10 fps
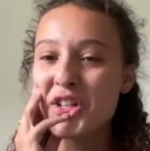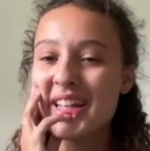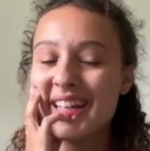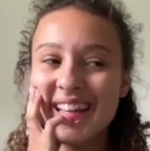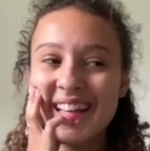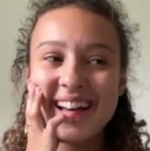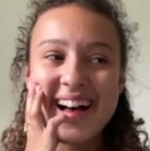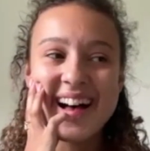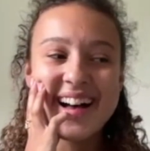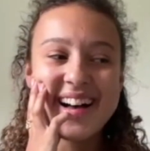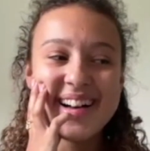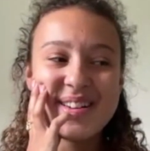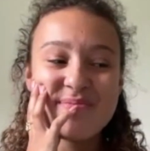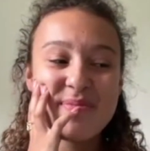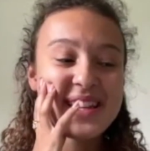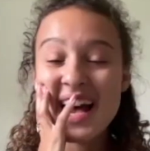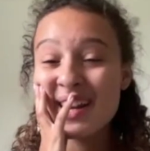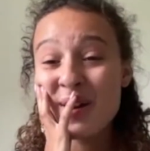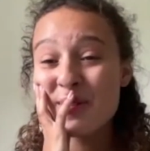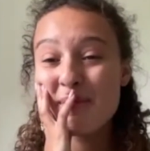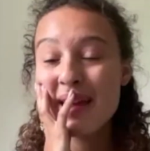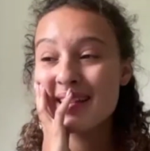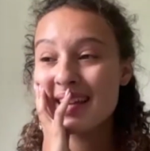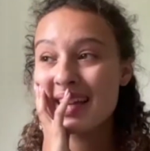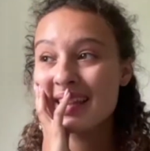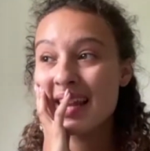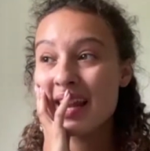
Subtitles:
fashion. But yeah, no, it was amazing. And then I